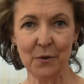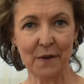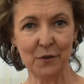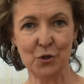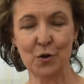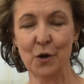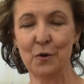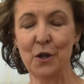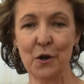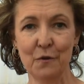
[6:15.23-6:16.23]
You have
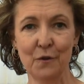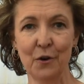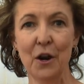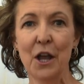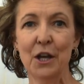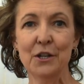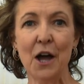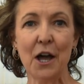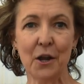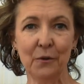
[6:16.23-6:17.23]
control over
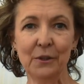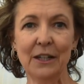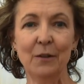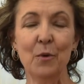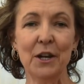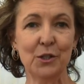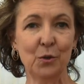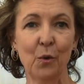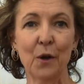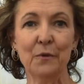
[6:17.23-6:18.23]
not only what it's
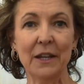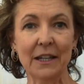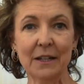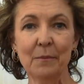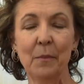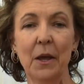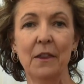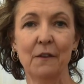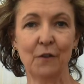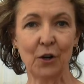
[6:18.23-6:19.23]
grown in,
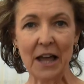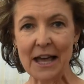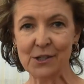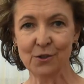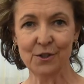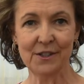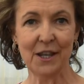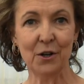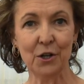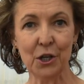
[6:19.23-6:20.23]
but the fertilizers
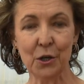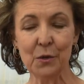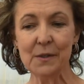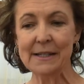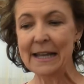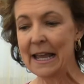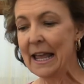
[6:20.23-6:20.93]
that are used.